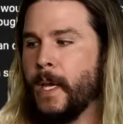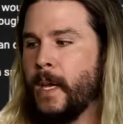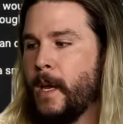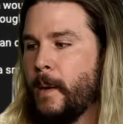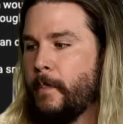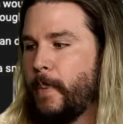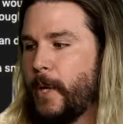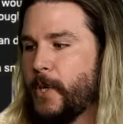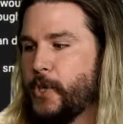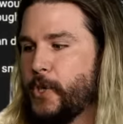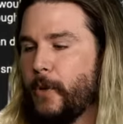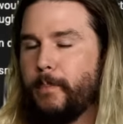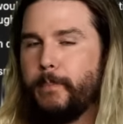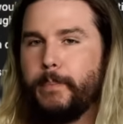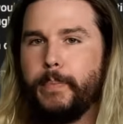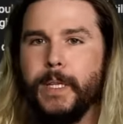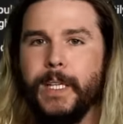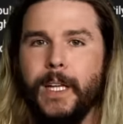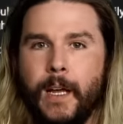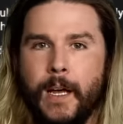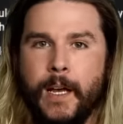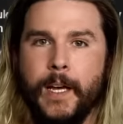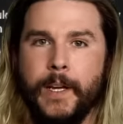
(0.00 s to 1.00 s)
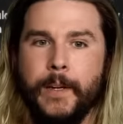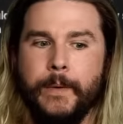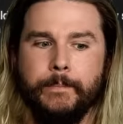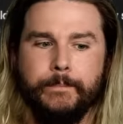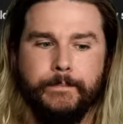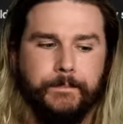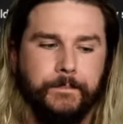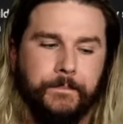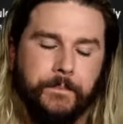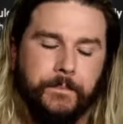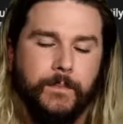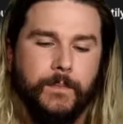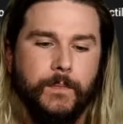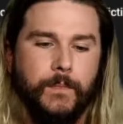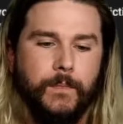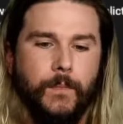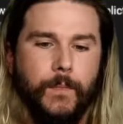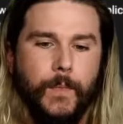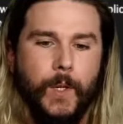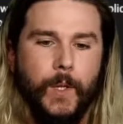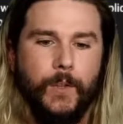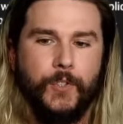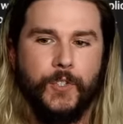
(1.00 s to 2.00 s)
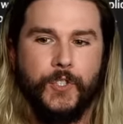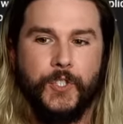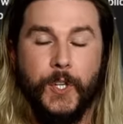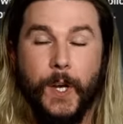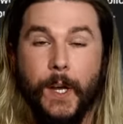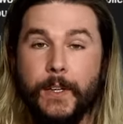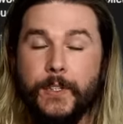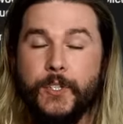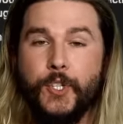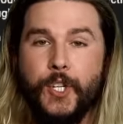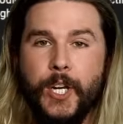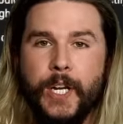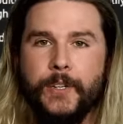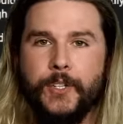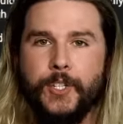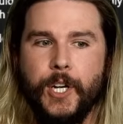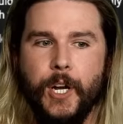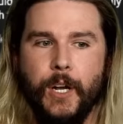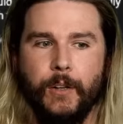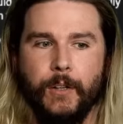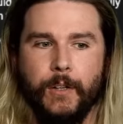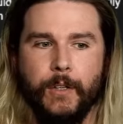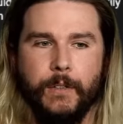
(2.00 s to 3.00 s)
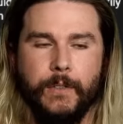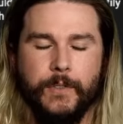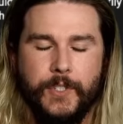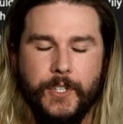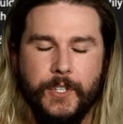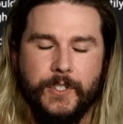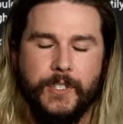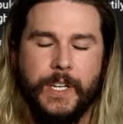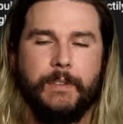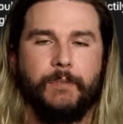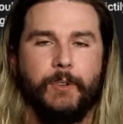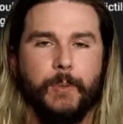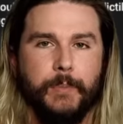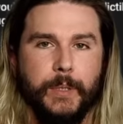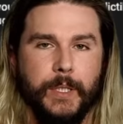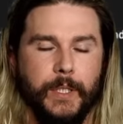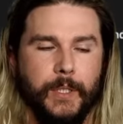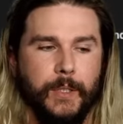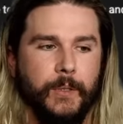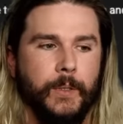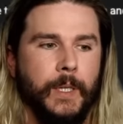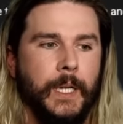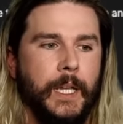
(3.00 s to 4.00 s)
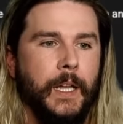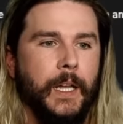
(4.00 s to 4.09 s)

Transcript: But your blood does change color. It's just never blue.